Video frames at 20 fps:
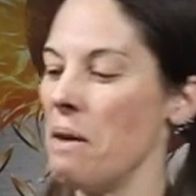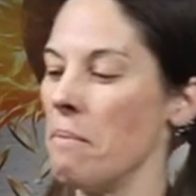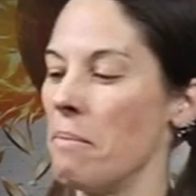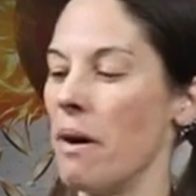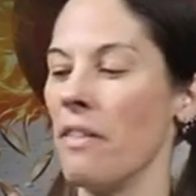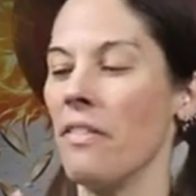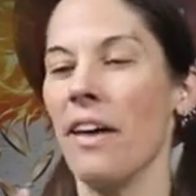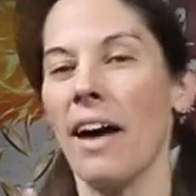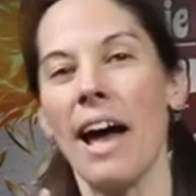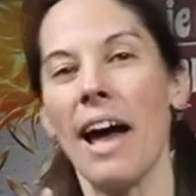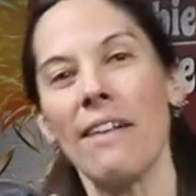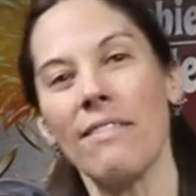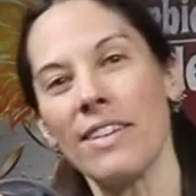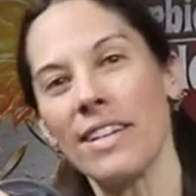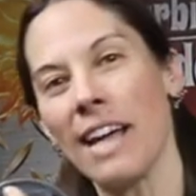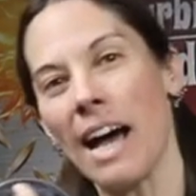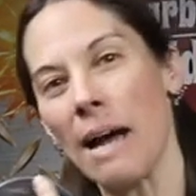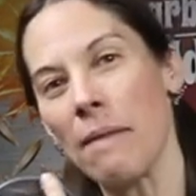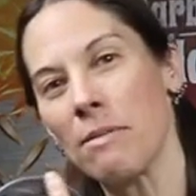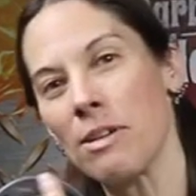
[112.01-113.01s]
But they have a
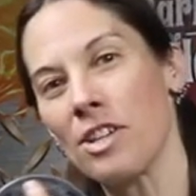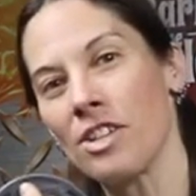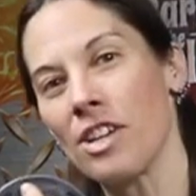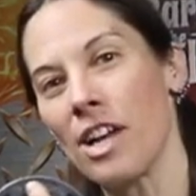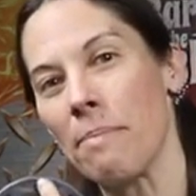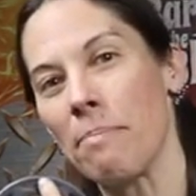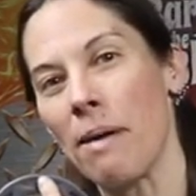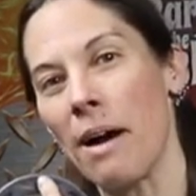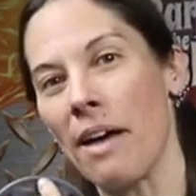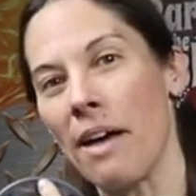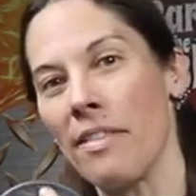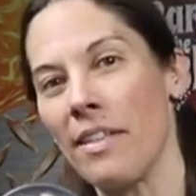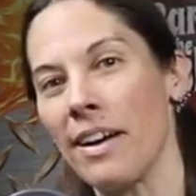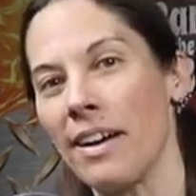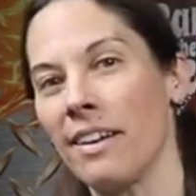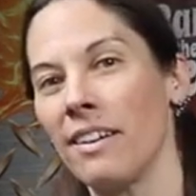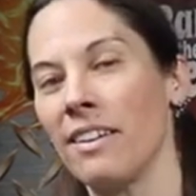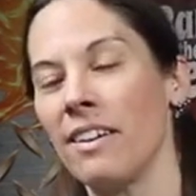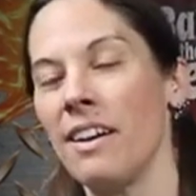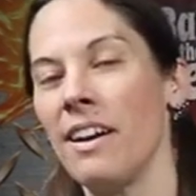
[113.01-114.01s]
diamond shape on
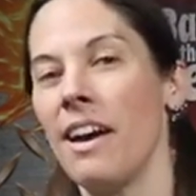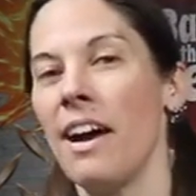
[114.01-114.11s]
there,